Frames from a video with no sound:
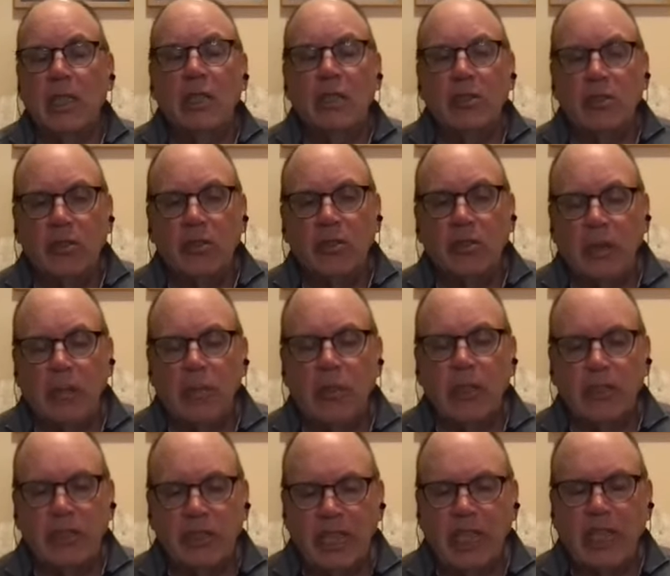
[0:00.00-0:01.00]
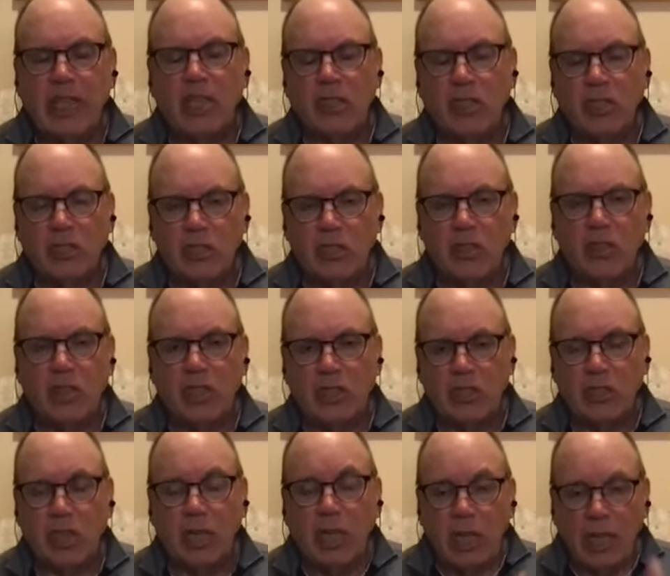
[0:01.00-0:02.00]
So some of the sections are
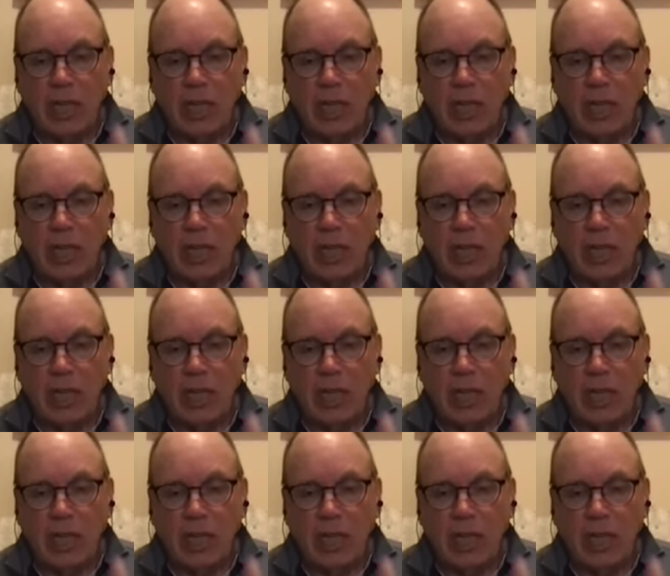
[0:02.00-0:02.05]
just